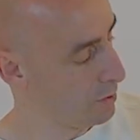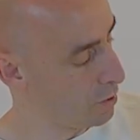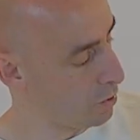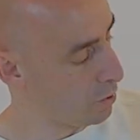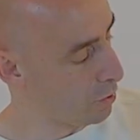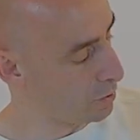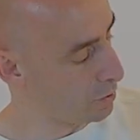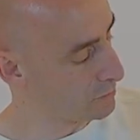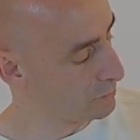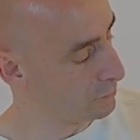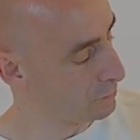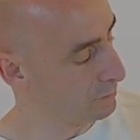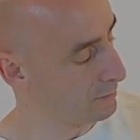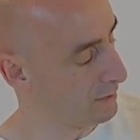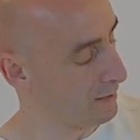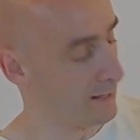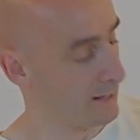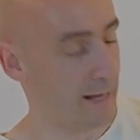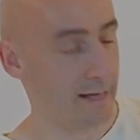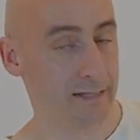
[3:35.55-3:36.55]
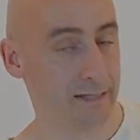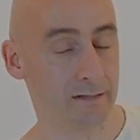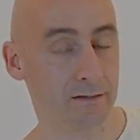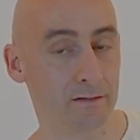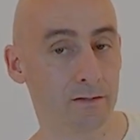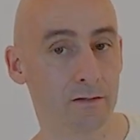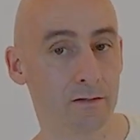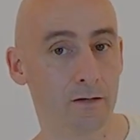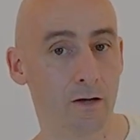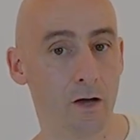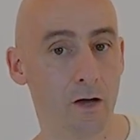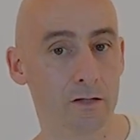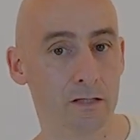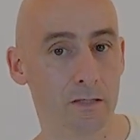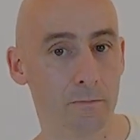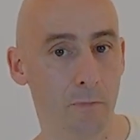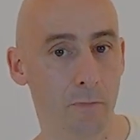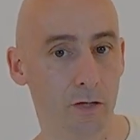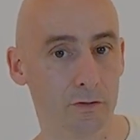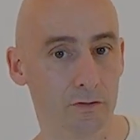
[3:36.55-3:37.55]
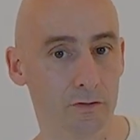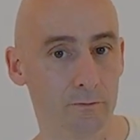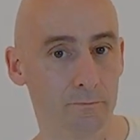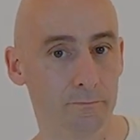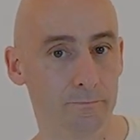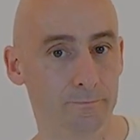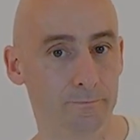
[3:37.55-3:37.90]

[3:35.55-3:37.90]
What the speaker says: horizontal line on the bottom.